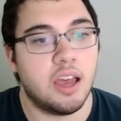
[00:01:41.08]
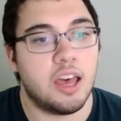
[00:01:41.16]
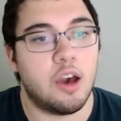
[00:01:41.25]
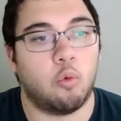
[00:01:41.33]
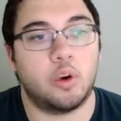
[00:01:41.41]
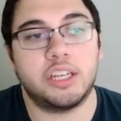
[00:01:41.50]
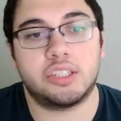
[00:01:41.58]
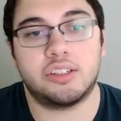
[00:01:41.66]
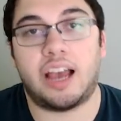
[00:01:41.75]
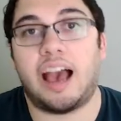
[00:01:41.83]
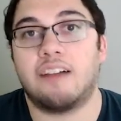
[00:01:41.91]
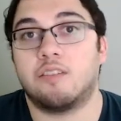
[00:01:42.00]
we should
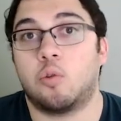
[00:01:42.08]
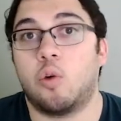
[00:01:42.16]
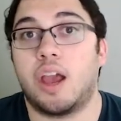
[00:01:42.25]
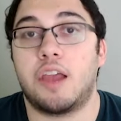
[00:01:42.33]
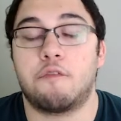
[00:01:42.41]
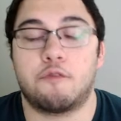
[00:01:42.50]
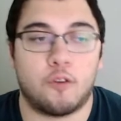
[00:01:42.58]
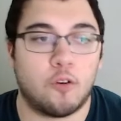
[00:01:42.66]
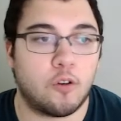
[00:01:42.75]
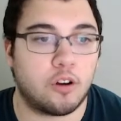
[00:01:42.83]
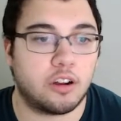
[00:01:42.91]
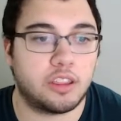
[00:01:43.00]
have a way
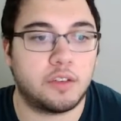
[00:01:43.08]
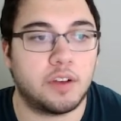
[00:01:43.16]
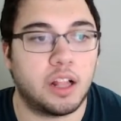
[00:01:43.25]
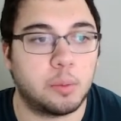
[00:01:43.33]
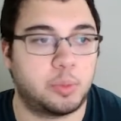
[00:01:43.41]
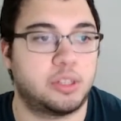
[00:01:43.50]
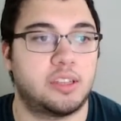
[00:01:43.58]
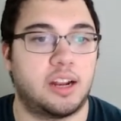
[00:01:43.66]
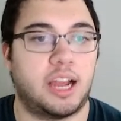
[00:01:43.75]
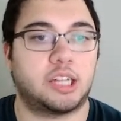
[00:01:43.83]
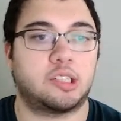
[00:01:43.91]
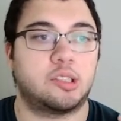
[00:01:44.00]
for developers that are
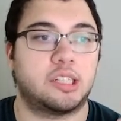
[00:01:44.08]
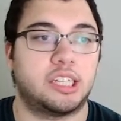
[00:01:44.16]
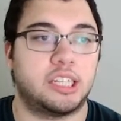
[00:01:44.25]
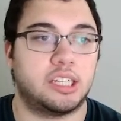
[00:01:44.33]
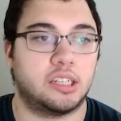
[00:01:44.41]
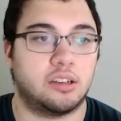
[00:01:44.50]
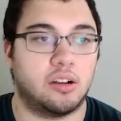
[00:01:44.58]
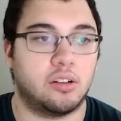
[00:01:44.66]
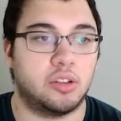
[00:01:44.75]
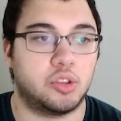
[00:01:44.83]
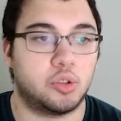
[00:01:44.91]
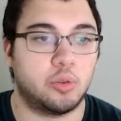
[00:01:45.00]
actually
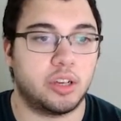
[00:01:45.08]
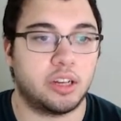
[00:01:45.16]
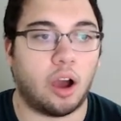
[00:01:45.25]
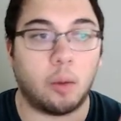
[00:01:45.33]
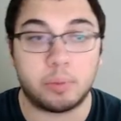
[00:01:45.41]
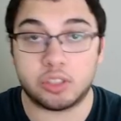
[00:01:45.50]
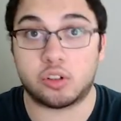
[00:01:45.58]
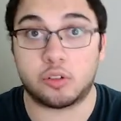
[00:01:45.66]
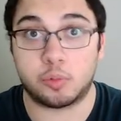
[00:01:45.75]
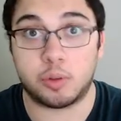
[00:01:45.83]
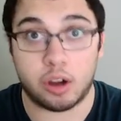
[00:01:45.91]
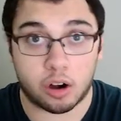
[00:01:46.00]
doing open source
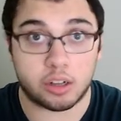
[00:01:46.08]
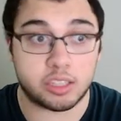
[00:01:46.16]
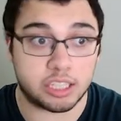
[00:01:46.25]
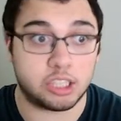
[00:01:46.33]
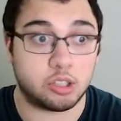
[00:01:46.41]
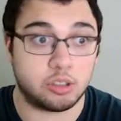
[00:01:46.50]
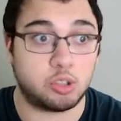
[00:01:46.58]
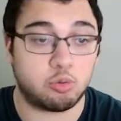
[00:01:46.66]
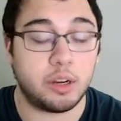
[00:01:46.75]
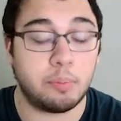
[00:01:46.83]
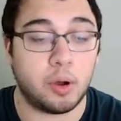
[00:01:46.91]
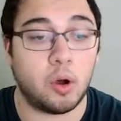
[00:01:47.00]
PRs into this
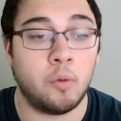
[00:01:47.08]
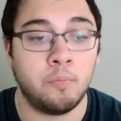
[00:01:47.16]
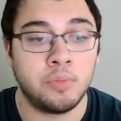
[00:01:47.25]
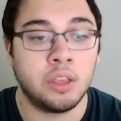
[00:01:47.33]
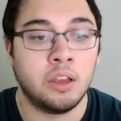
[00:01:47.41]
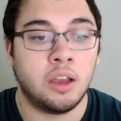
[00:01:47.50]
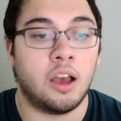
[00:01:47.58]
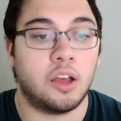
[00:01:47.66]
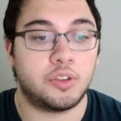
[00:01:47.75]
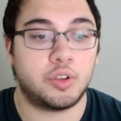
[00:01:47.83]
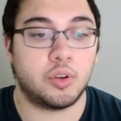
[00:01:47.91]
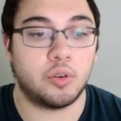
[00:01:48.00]
repo
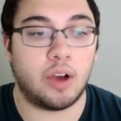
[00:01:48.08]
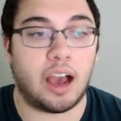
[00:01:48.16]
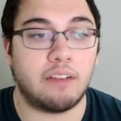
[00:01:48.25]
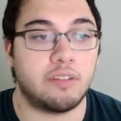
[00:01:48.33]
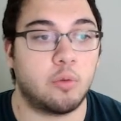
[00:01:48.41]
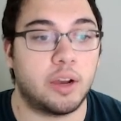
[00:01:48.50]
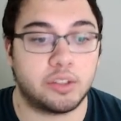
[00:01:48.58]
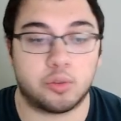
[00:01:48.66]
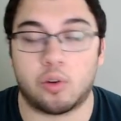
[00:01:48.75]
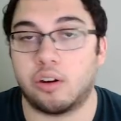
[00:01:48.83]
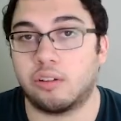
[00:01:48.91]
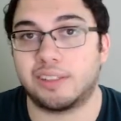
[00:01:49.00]
to have a way to
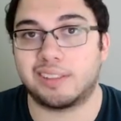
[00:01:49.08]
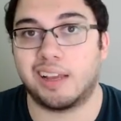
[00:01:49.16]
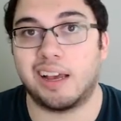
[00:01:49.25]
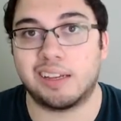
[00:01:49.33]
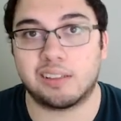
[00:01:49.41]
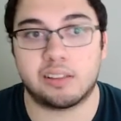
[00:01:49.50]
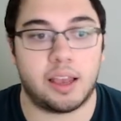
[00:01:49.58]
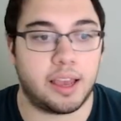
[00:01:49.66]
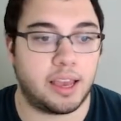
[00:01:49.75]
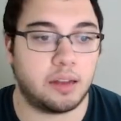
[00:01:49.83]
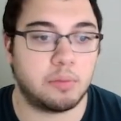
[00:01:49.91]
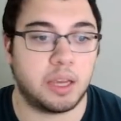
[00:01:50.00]
run all the tests
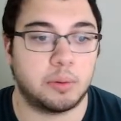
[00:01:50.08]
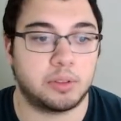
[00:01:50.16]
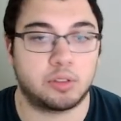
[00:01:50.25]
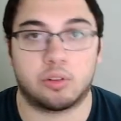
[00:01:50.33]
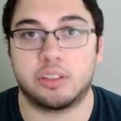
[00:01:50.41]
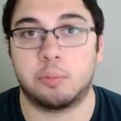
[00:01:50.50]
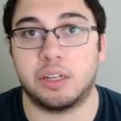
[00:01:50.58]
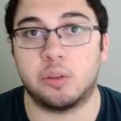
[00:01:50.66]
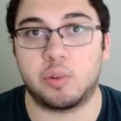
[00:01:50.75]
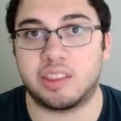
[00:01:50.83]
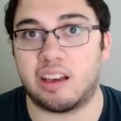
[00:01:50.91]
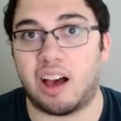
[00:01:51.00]
and be able to run the build
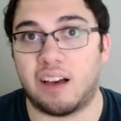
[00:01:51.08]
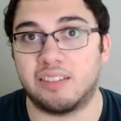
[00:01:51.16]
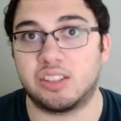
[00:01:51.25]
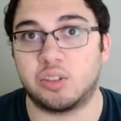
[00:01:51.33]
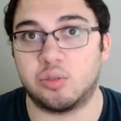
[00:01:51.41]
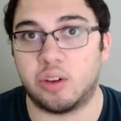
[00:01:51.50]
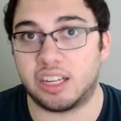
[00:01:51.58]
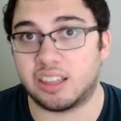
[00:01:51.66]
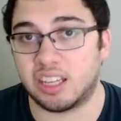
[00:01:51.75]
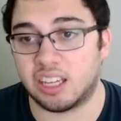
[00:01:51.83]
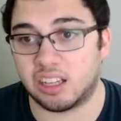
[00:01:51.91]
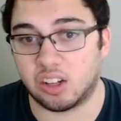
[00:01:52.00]
without having to do
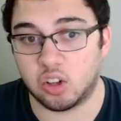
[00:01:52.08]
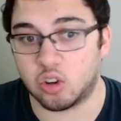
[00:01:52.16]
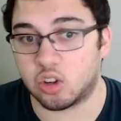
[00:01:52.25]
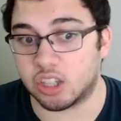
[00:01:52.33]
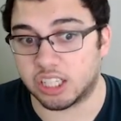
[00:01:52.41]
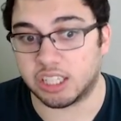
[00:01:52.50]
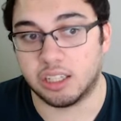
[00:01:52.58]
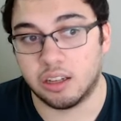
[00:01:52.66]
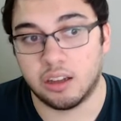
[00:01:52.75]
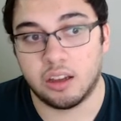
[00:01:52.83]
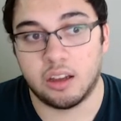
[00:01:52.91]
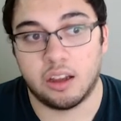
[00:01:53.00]
anything locally.
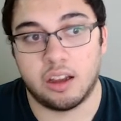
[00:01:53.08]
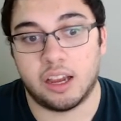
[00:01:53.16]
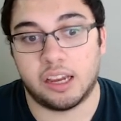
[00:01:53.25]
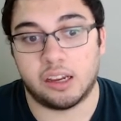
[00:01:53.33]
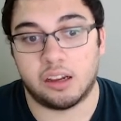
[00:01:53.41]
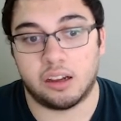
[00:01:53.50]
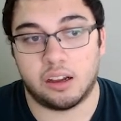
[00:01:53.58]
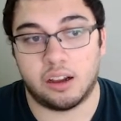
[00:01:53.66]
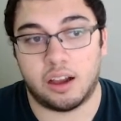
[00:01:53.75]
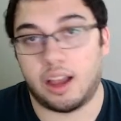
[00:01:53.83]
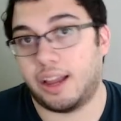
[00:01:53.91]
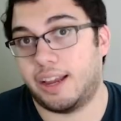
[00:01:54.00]

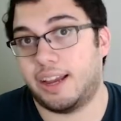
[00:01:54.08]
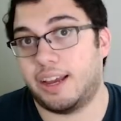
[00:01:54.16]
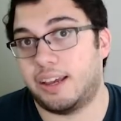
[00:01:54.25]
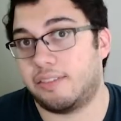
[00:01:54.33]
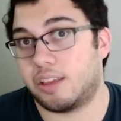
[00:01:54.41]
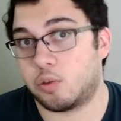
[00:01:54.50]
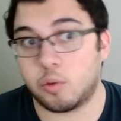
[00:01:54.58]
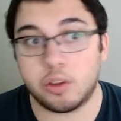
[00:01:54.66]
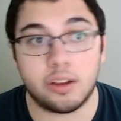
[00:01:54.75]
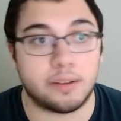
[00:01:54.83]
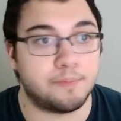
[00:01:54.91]
And that's what we're doing.